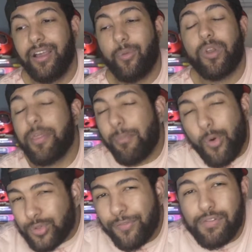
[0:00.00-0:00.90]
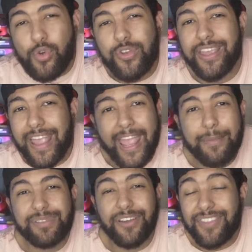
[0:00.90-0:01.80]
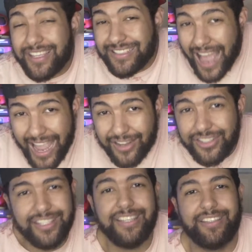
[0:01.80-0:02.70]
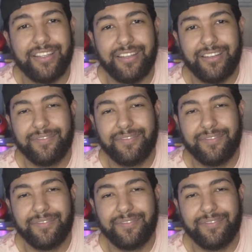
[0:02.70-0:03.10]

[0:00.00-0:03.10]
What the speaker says: One of the most fluky games of the entire season.